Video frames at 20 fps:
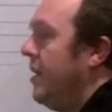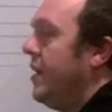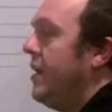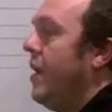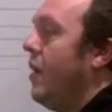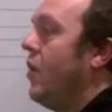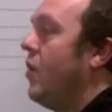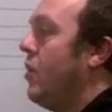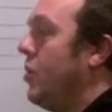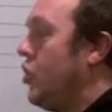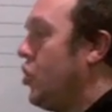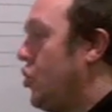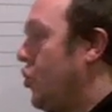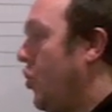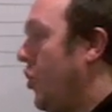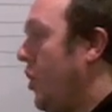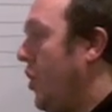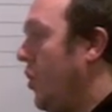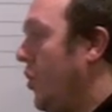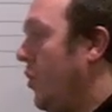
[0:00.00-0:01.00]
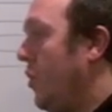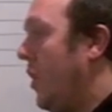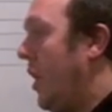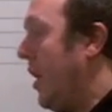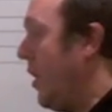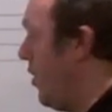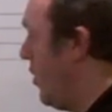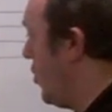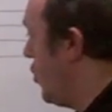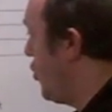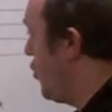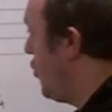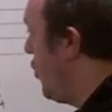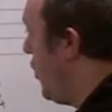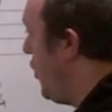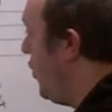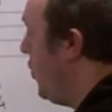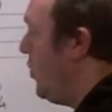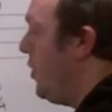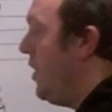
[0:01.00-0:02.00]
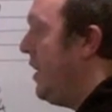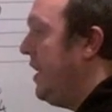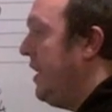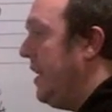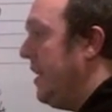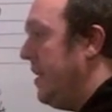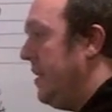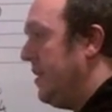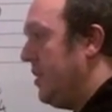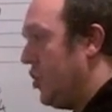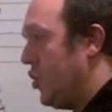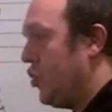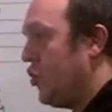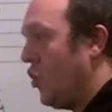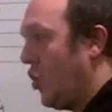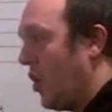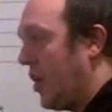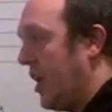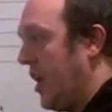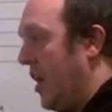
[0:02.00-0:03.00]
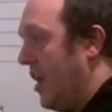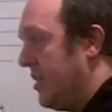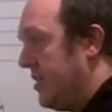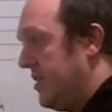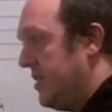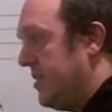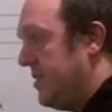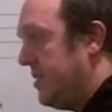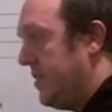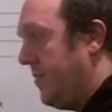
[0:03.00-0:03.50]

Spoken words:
Now I'm going to show you the shortcuts.